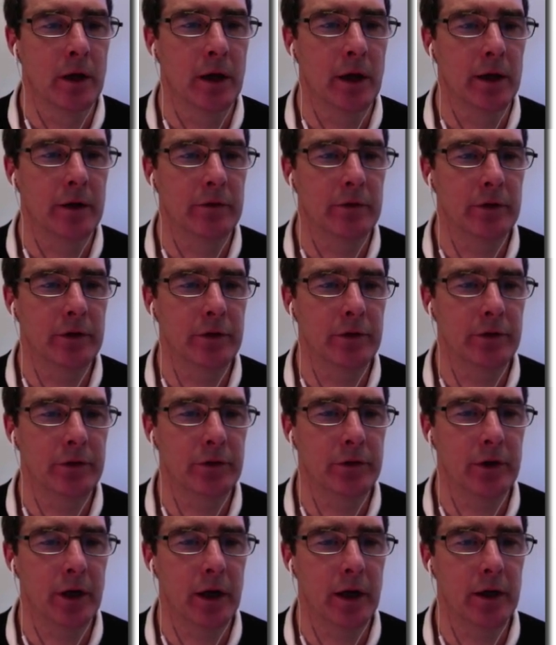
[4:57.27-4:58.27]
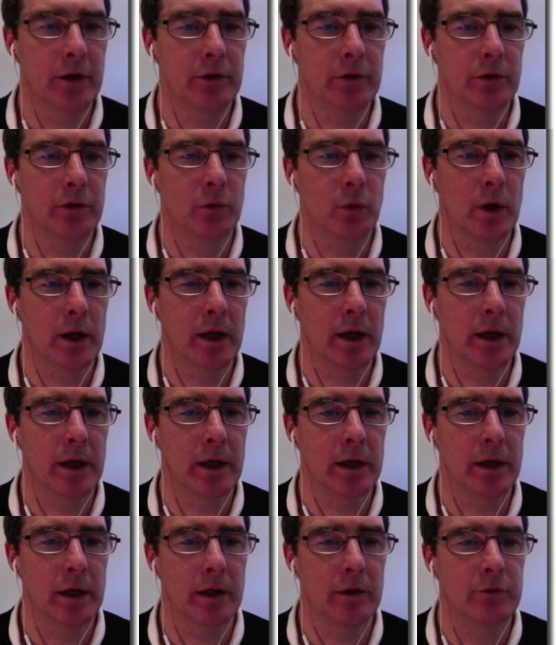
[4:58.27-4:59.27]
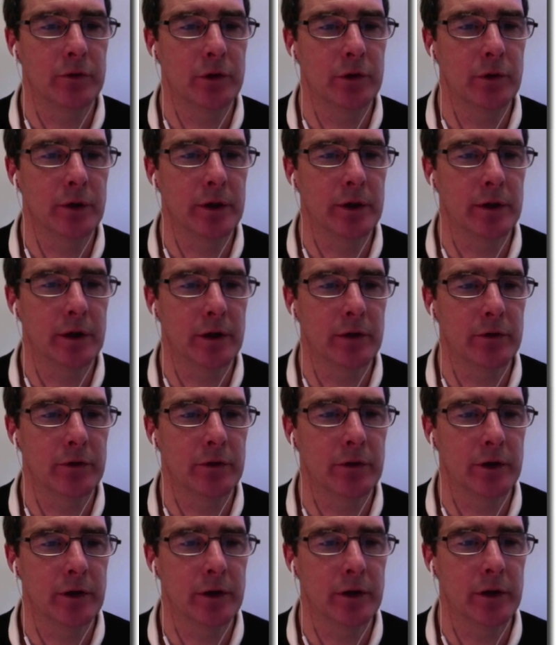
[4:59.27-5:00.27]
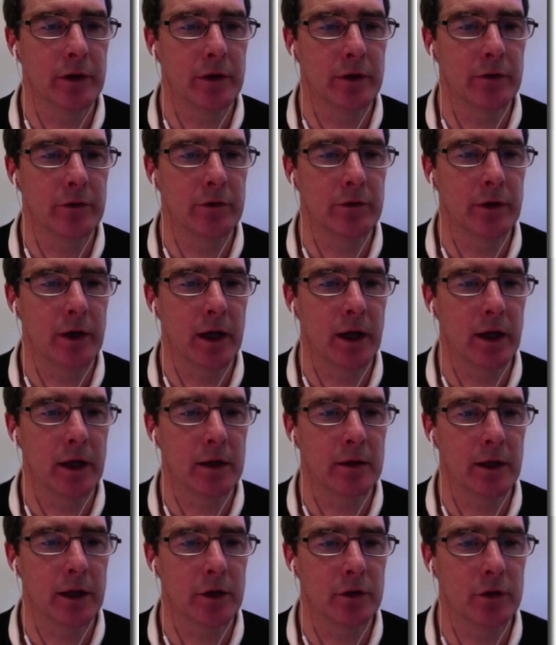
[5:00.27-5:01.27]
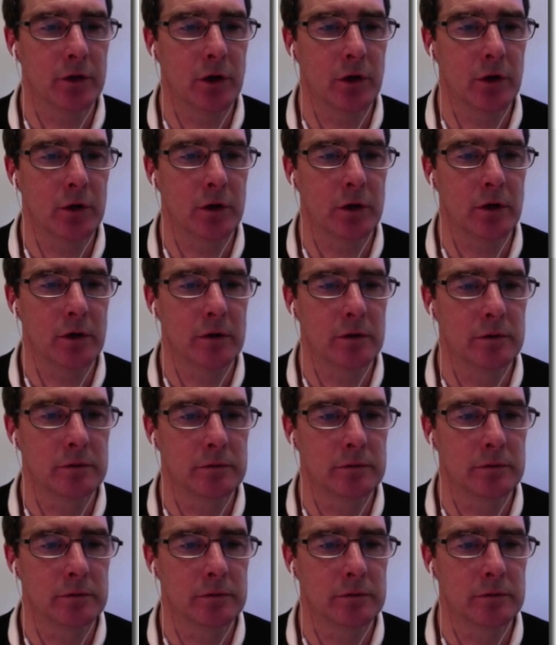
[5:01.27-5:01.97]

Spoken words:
And a very standard way of doing this is saying that total